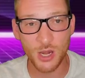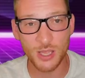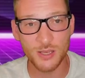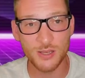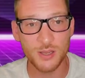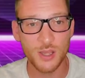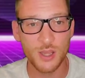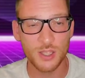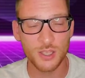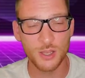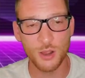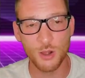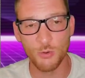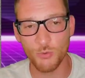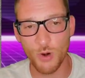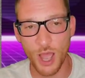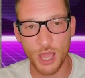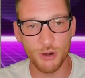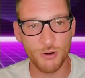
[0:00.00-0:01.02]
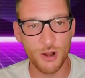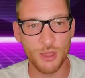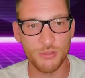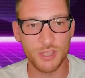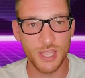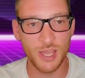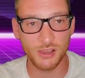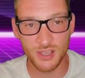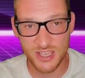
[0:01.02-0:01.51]
on it, you know, ride
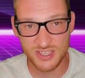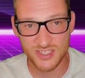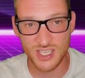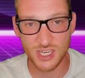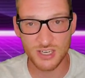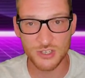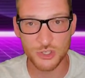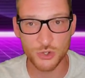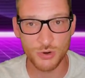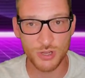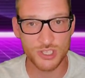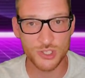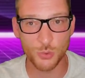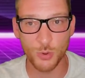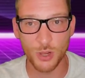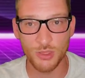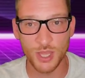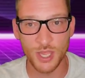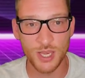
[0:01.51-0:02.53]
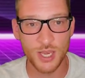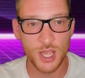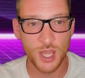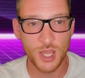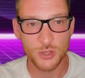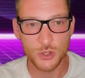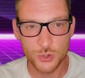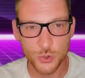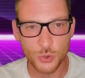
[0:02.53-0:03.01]
around the LA city streets with
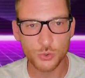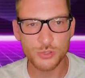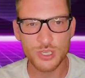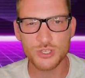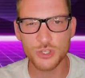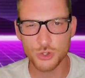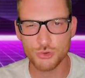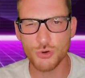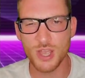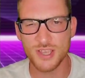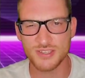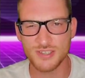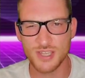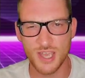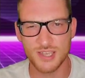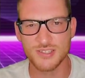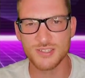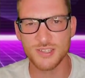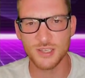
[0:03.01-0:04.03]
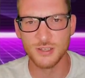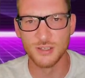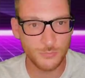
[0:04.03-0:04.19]
it, truly stress test